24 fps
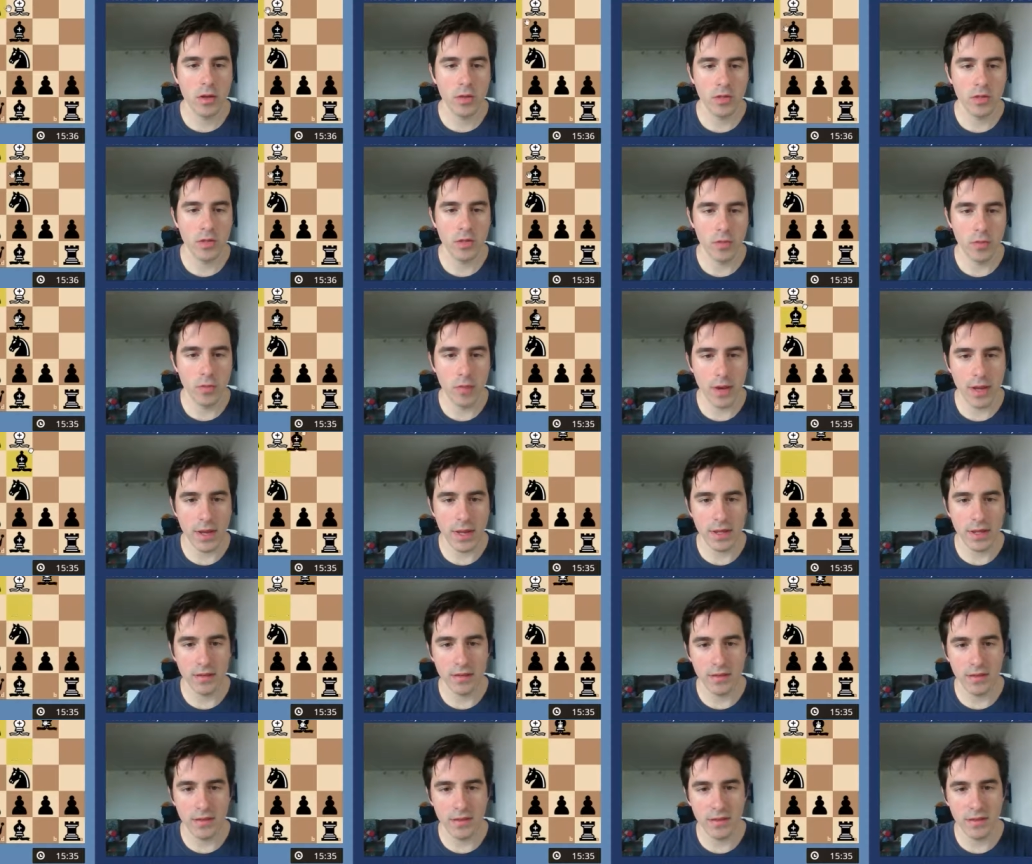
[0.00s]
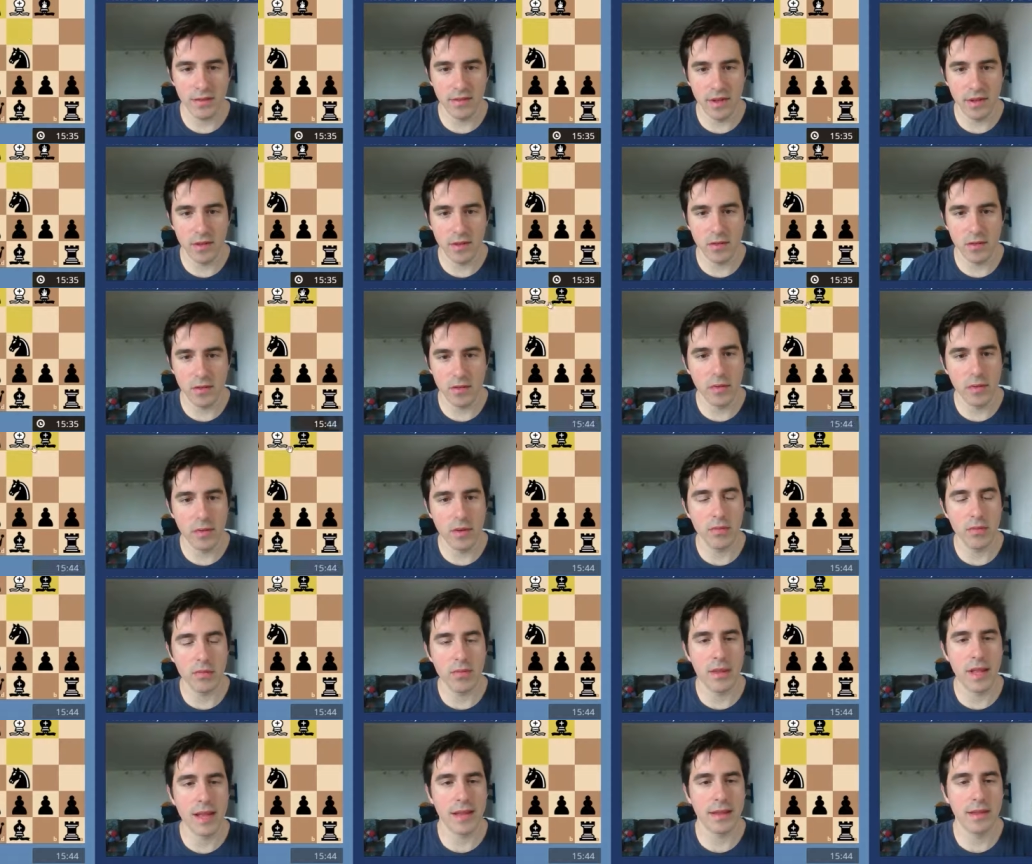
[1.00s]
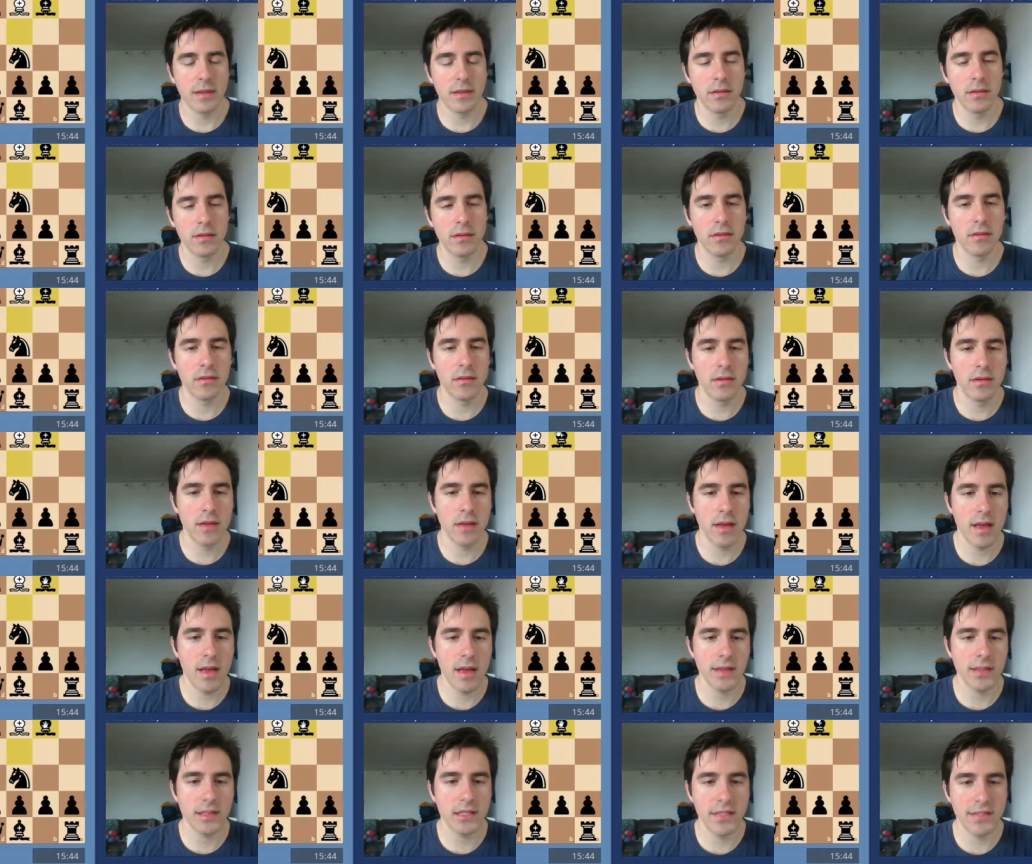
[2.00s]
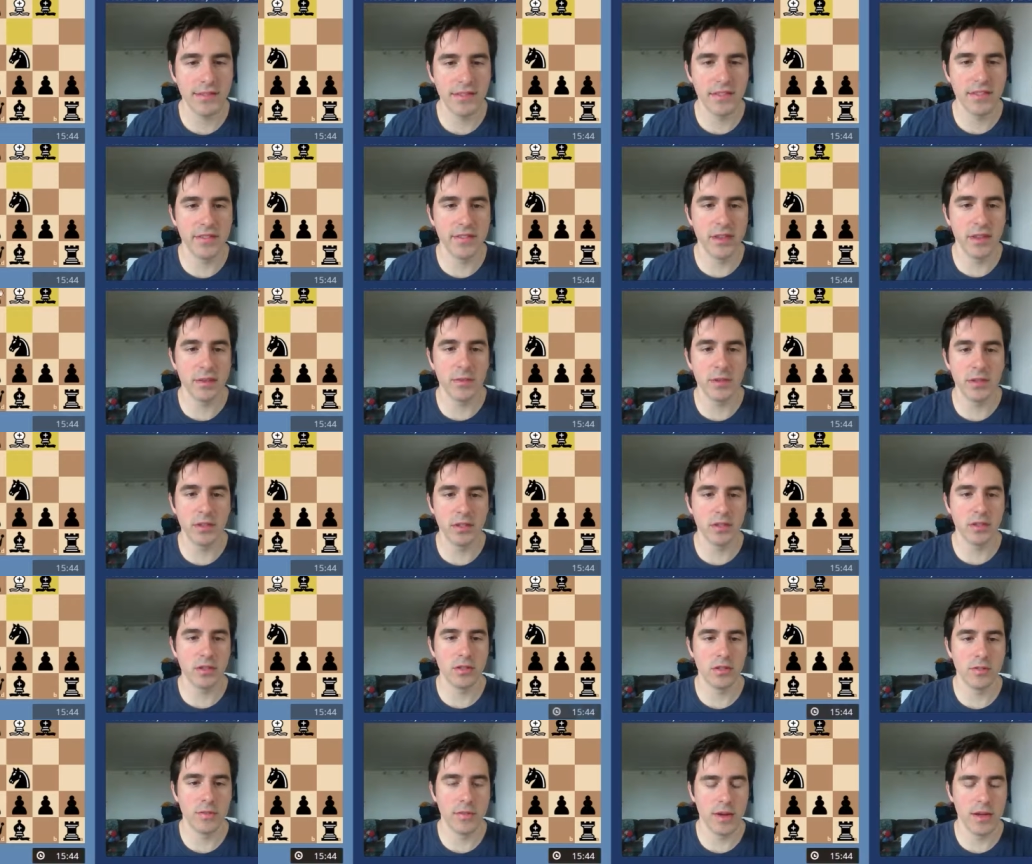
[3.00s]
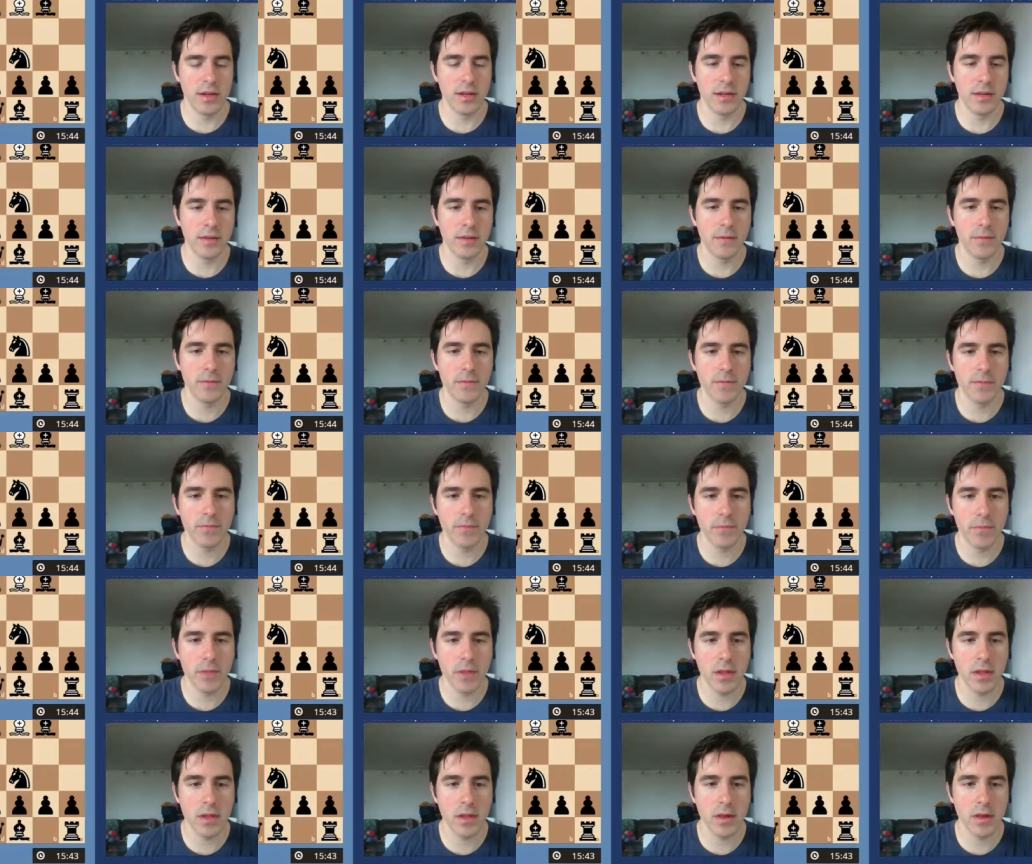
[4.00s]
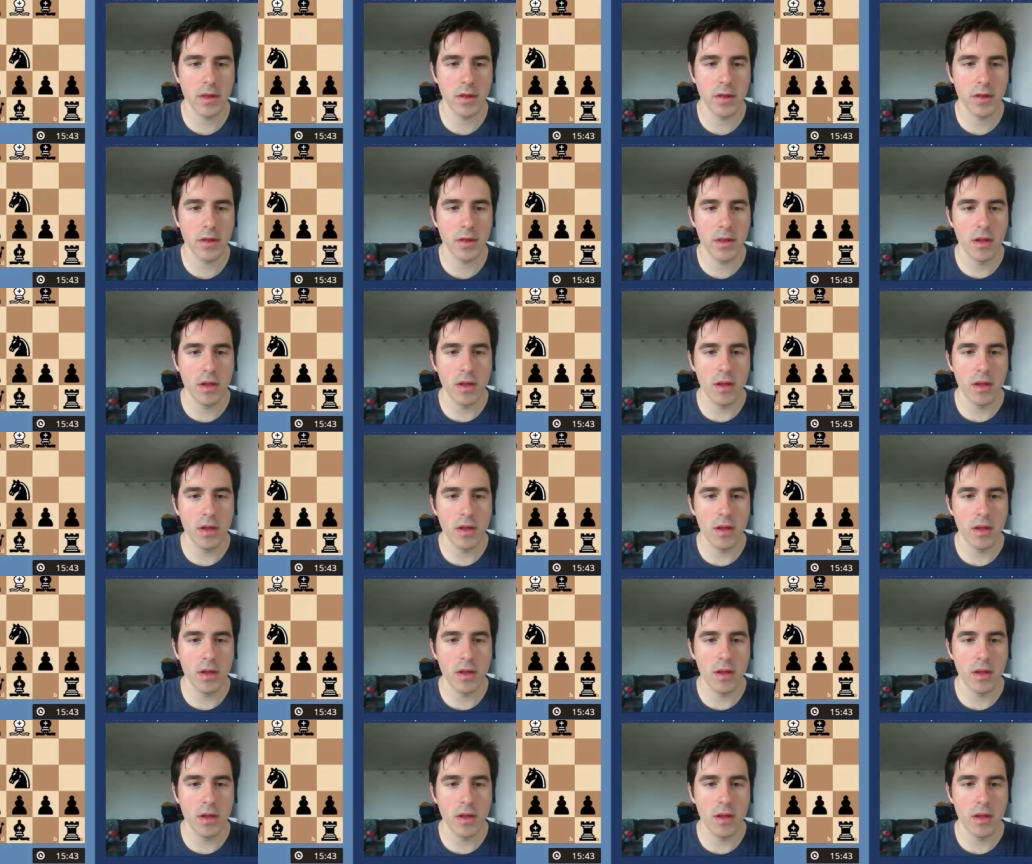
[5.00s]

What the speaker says: So white gets the center, but black has enough development to undermine it here.